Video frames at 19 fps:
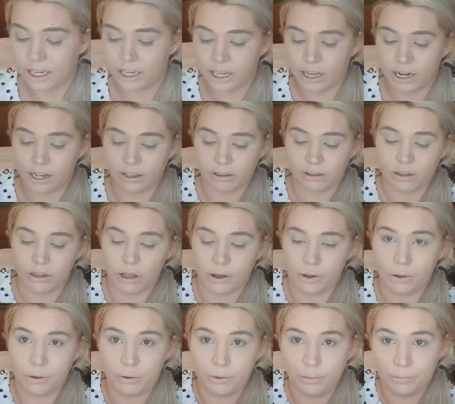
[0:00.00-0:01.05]
it getting
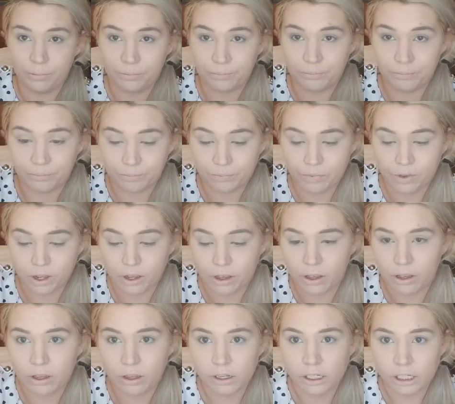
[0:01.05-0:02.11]
low.
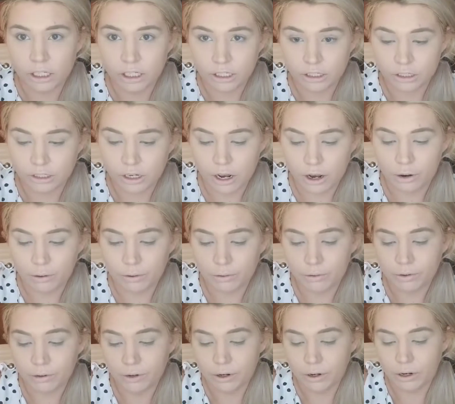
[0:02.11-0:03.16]
So,
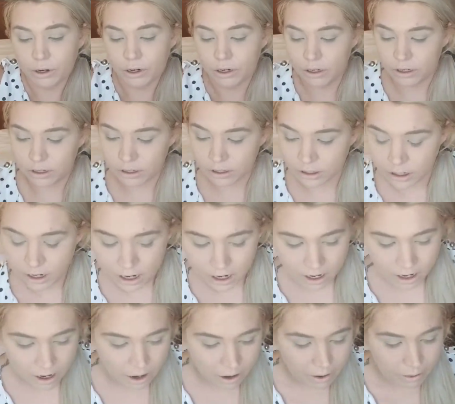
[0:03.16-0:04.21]

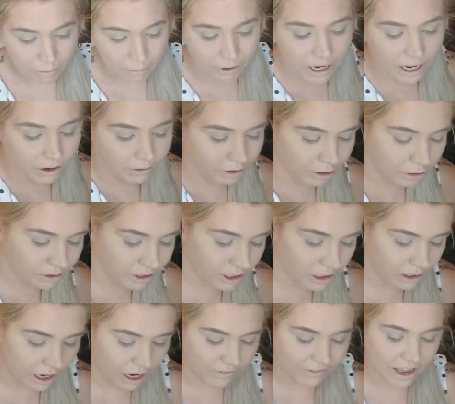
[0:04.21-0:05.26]
but I don't use it a
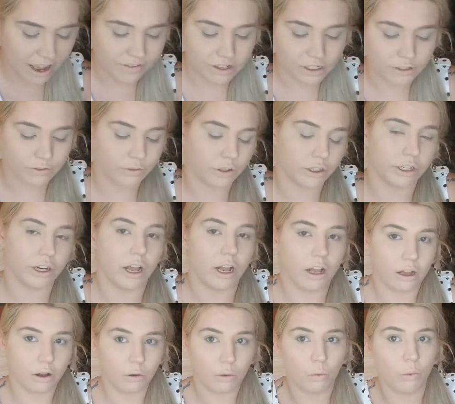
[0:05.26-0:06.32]
lot. I've had this for
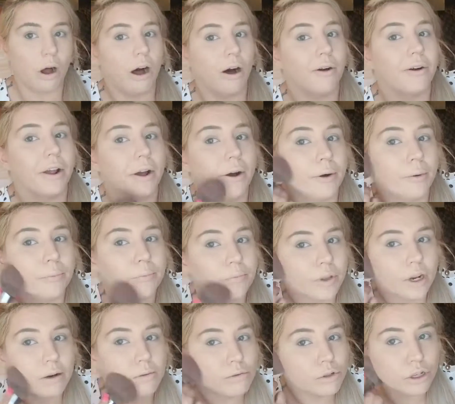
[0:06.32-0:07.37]
a while now,
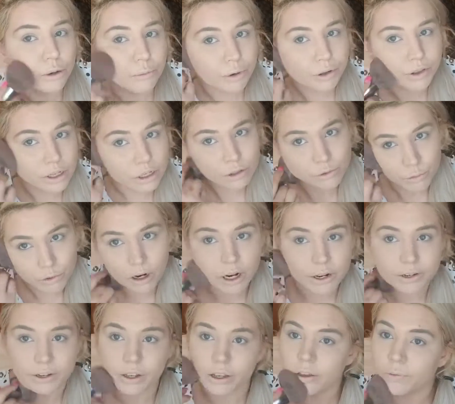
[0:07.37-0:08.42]
and I'm just going to put this where I
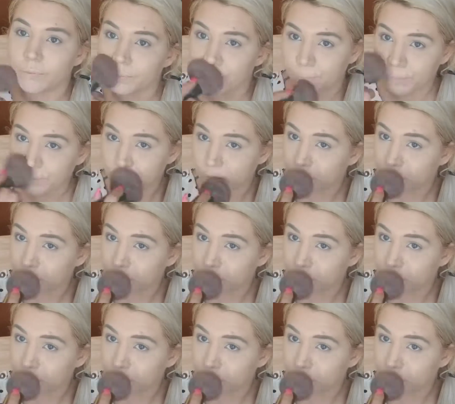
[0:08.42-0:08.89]
didn't.